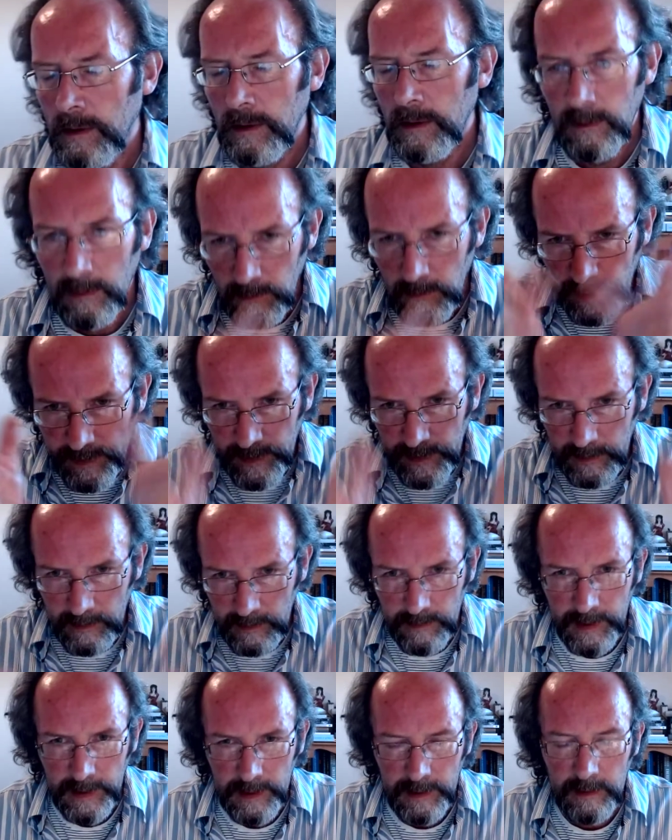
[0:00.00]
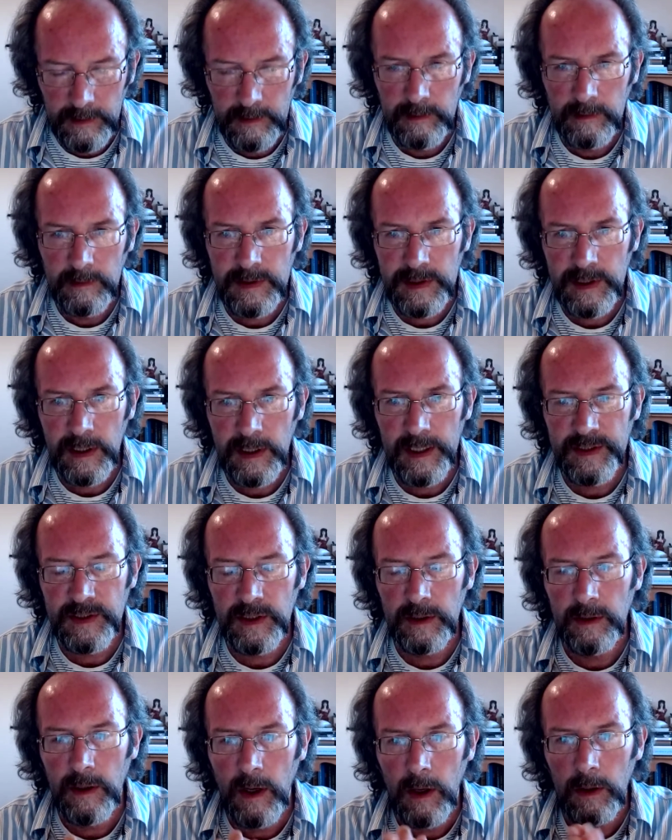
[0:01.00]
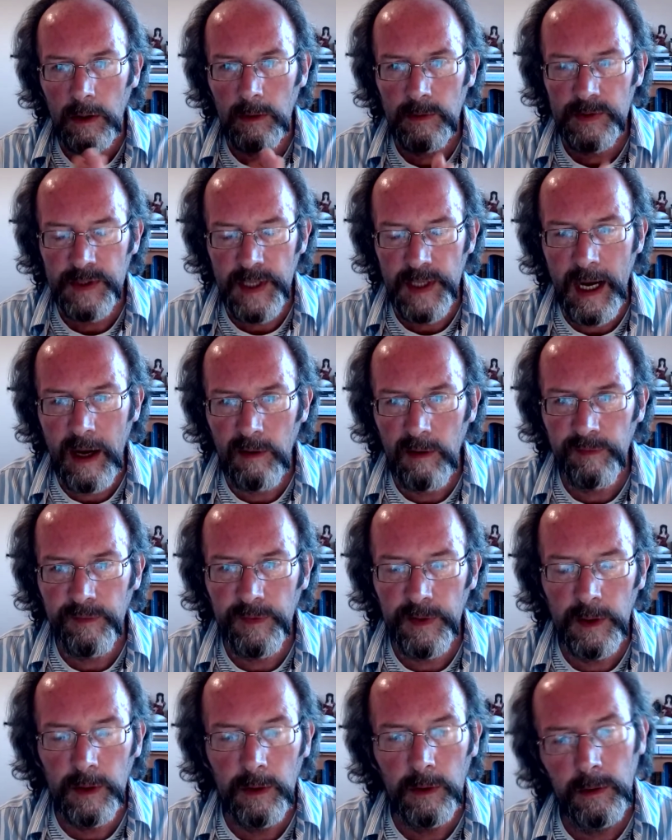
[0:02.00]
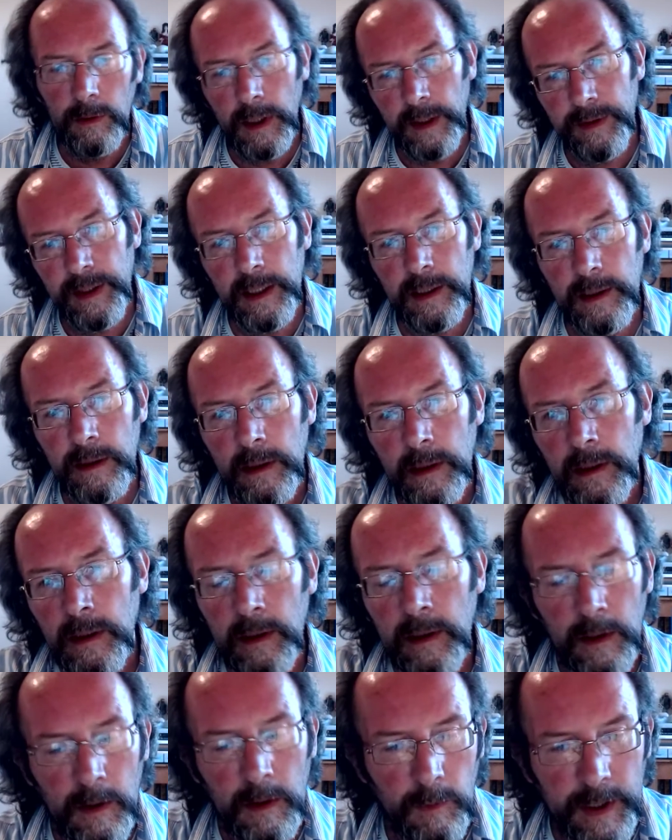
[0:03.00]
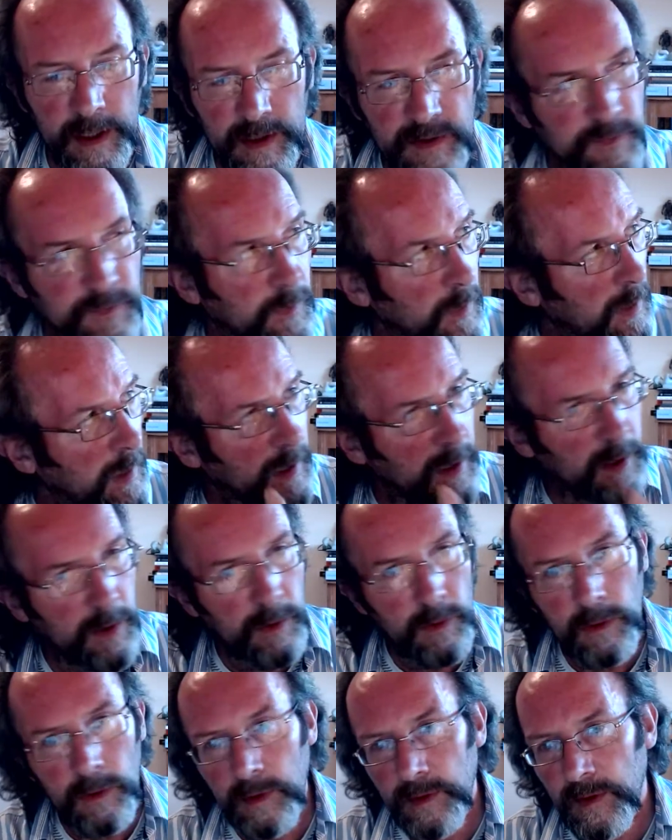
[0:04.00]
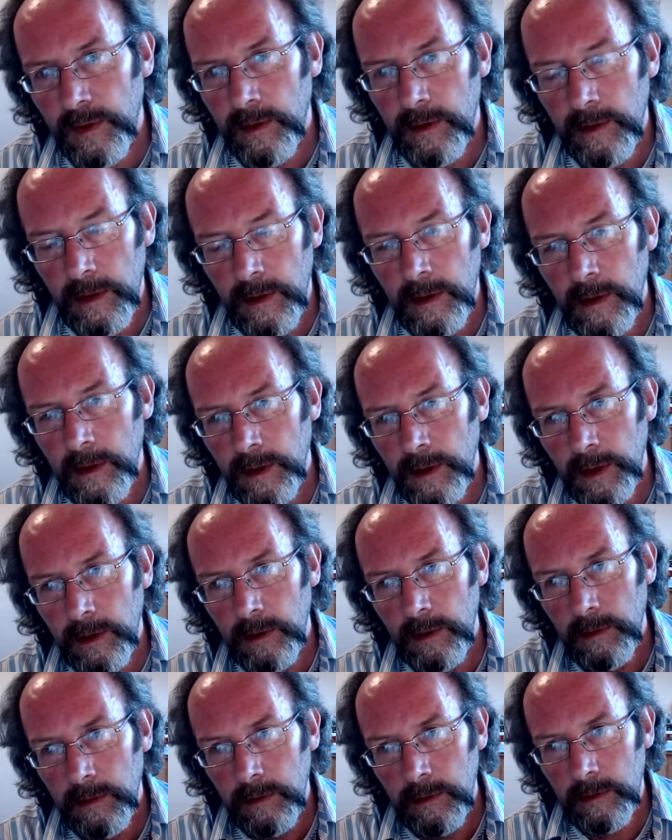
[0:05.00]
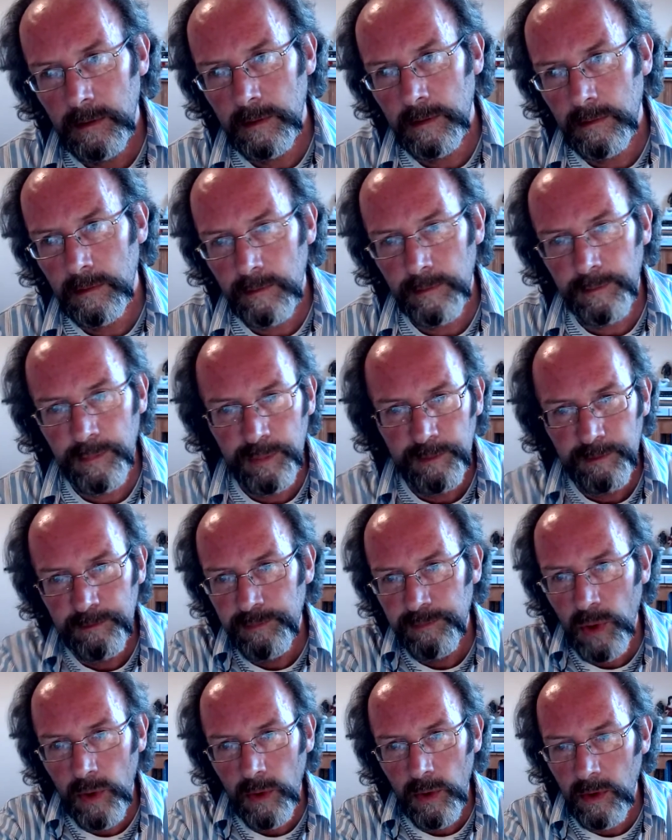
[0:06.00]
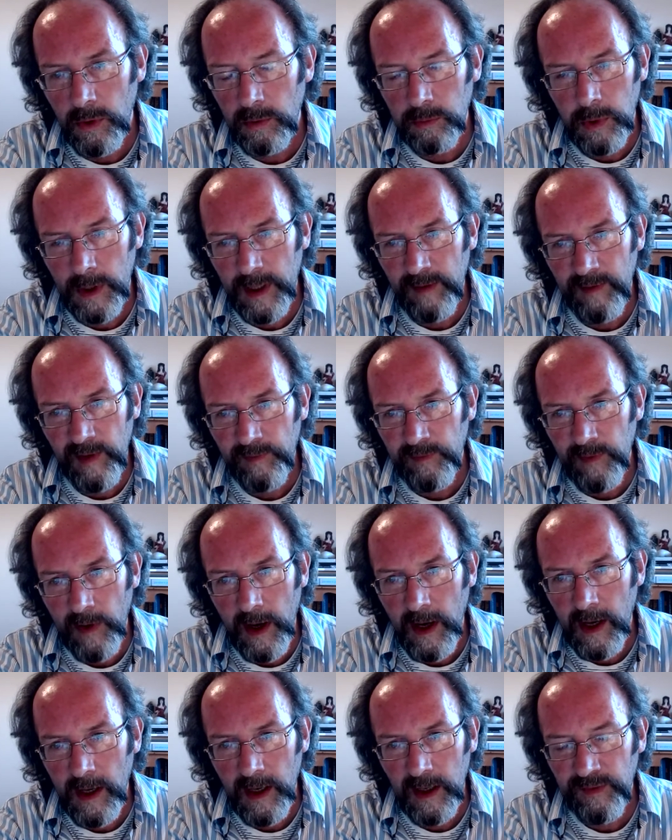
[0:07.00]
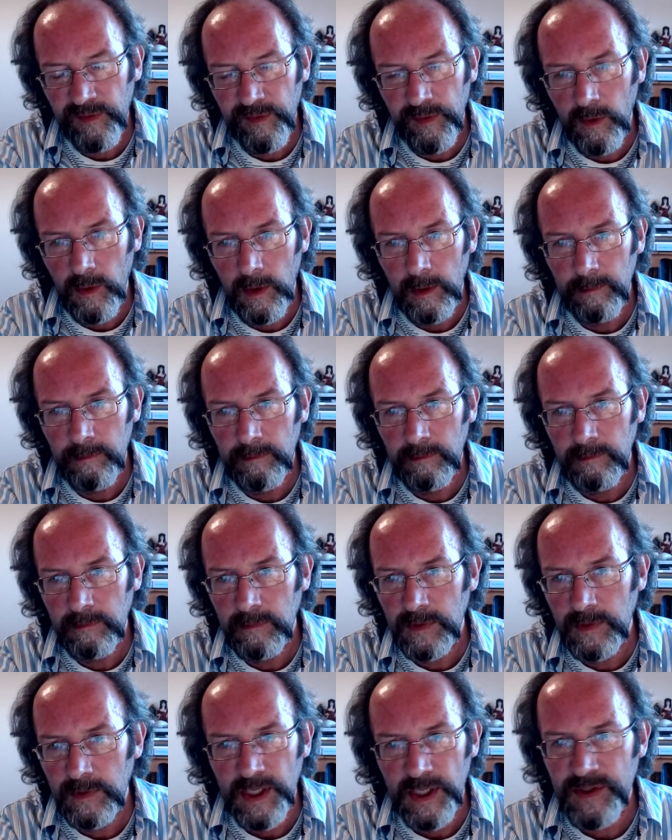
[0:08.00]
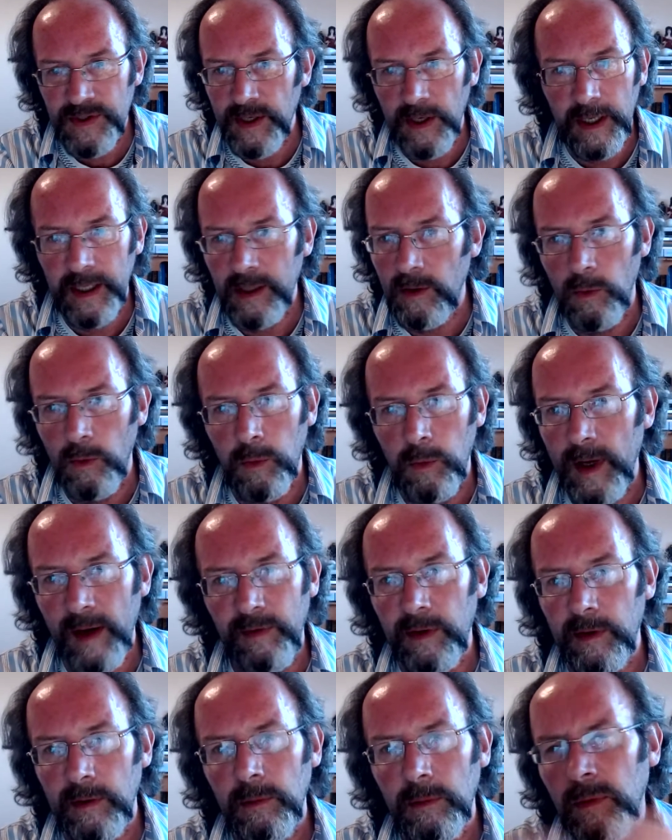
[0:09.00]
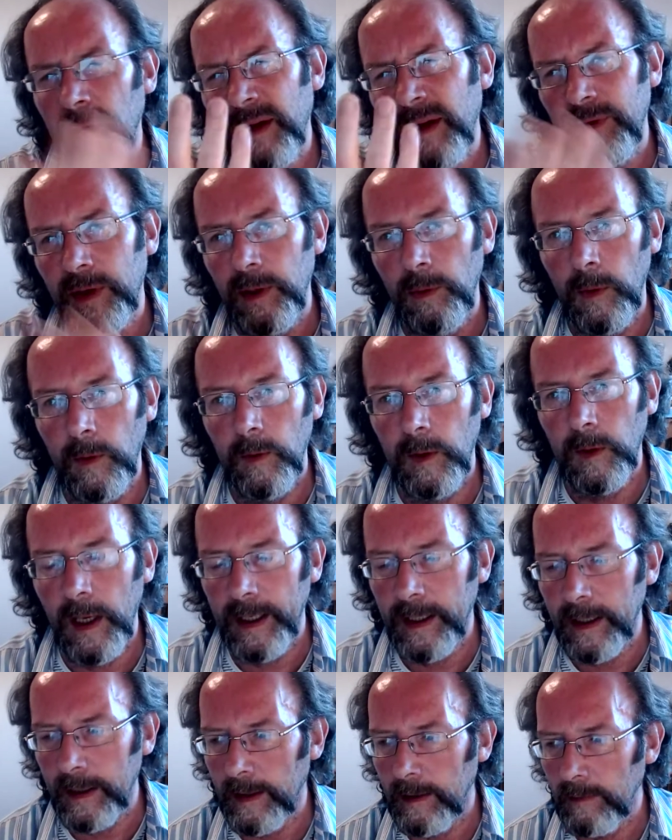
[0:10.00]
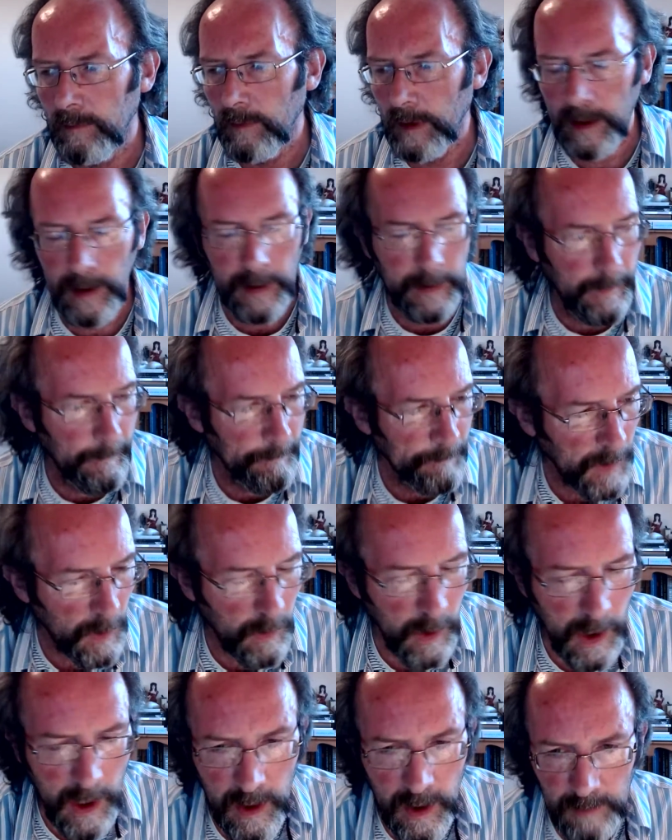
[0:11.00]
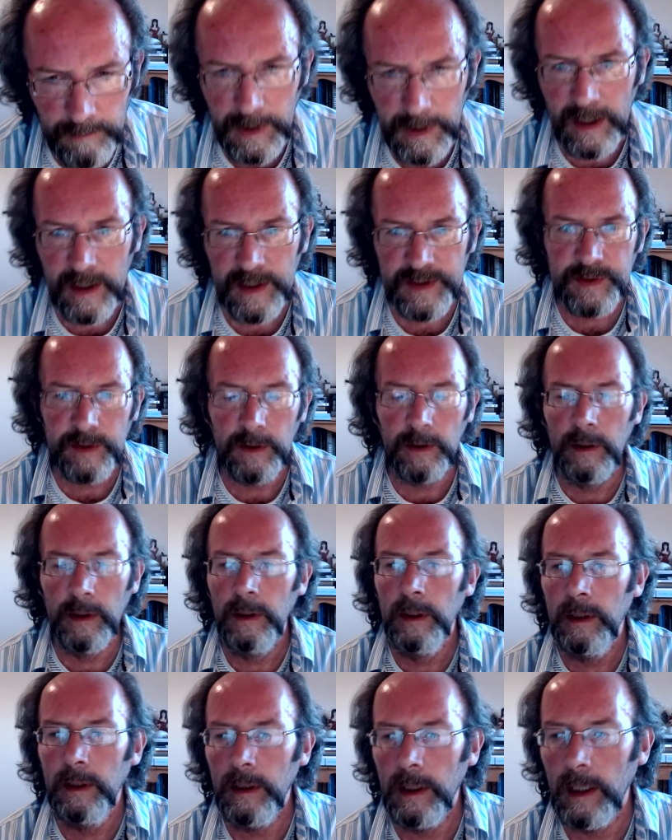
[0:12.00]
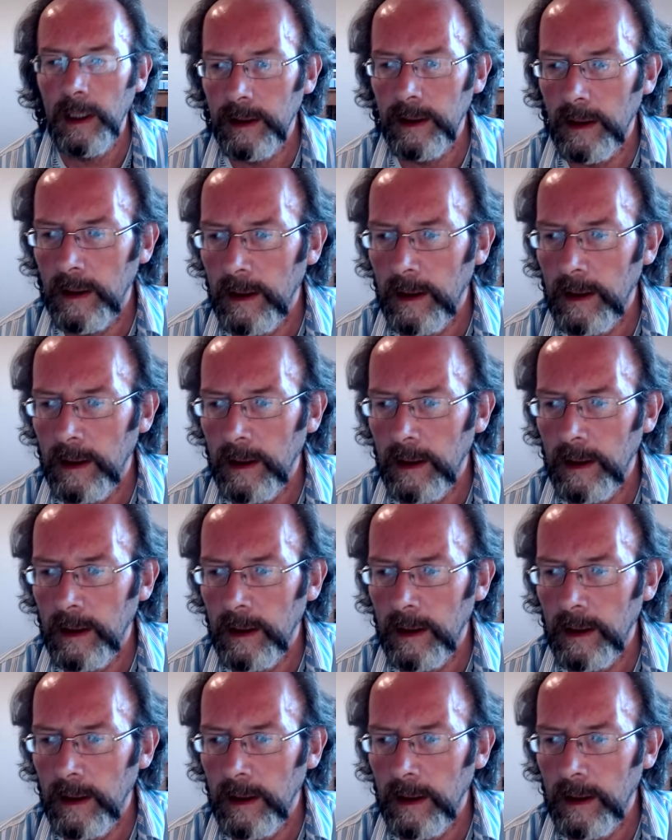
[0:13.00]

with it, the slicer hollows it out for you, and then when it's fully cured, you pour whatever hard form ginsenite or whatever you would like in it, really, or hard plaster, and